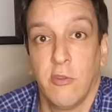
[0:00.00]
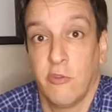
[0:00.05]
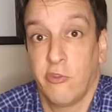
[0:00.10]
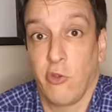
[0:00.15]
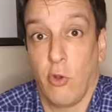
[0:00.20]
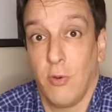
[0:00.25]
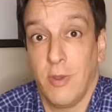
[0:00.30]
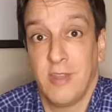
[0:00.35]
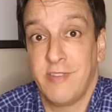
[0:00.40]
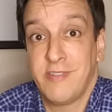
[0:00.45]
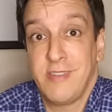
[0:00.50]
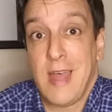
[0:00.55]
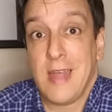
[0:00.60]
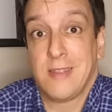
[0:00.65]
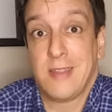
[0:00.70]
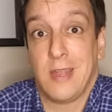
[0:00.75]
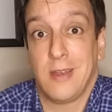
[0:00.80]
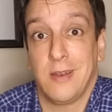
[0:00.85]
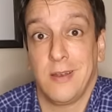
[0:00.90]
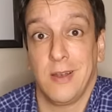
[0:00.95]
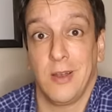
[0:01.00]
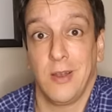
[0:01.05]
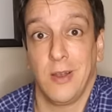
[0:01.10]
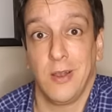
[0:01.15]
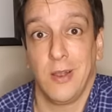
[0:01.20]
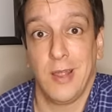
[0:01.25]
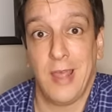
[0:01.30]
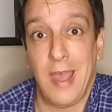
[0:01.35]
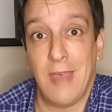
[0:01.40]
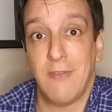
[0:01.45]
So it's not that
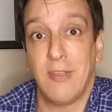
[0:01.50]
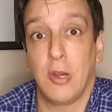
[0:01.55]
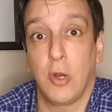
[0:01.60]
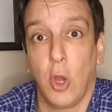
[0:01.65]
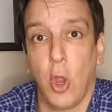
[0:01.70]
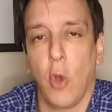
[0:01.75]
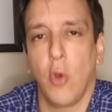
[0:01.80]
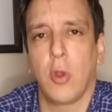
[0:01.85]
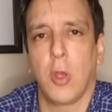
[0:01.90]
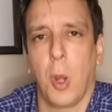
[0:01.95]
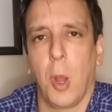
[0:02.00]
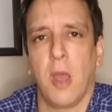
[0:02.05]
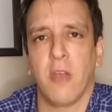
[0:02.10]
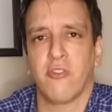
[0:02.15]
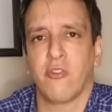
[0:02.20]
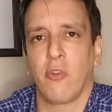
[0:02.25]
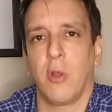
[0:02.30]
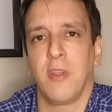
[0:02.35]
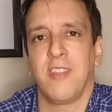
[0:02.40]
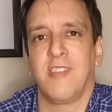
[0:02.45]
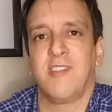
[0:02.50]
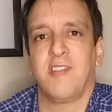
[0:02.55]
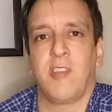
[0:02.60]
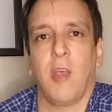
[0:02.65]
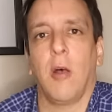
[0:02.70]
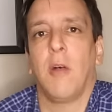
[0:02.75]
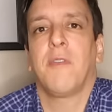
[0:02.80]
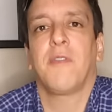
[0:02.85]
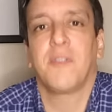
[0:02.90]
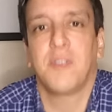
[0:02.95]
having low cholesterol
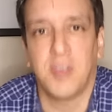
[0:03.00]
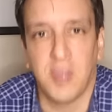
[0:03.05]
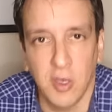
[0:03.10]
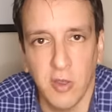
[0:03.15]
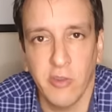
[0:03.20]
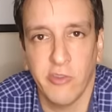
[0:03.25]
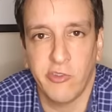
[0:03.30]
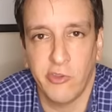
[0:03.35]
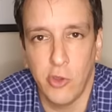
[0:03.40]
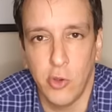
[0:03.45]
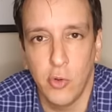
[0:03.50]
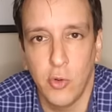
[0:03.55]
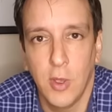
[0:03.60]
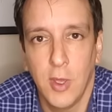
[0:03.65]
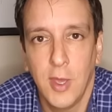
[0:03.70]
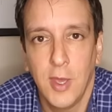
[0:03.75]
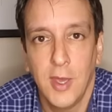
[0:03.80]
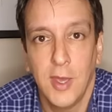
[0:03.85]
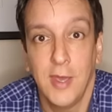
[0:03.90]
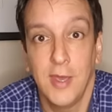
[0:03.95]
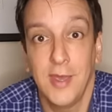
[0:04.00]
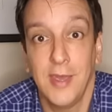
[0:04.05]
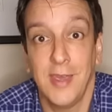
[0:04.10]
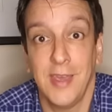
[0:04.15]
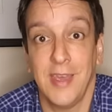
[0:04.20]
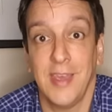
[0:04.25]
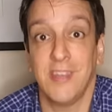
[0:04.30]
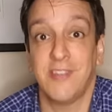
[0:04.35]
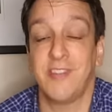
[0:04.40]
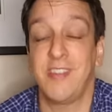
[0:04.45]
itself kills you,
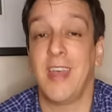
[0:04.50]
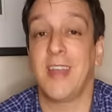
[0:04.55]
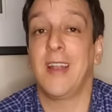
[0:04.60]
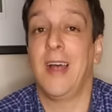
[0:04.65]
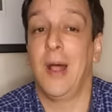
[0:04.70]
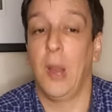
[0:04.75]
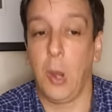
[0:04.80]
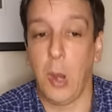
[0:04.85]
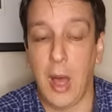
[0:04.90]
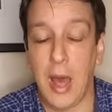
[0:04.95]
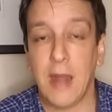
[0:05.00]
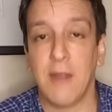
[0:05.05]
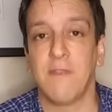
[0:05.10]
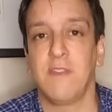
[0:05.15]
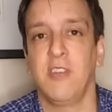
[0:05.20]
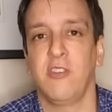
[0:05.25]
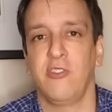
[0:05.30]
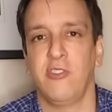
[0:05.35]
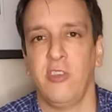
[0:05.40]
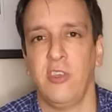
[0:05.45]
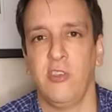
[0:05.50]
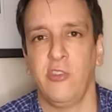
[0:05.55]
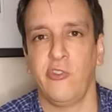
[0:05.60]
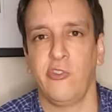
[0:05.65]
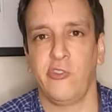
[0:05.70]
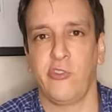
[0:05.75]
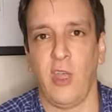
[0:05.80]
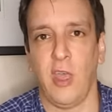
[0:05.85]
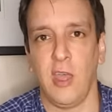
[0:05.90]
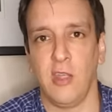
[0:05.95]
It's that a lot of disease
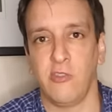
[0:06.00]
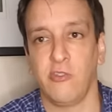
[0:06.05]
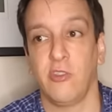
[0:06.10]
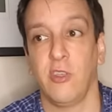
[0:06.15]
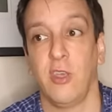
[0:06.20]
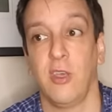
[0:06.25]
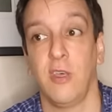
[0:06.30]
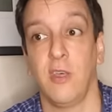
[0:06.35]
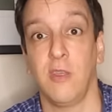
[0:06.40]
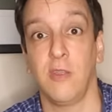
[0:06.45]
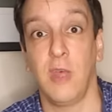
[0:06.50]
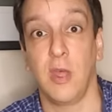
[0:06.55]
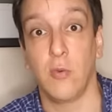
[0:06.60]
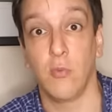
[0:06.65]
states that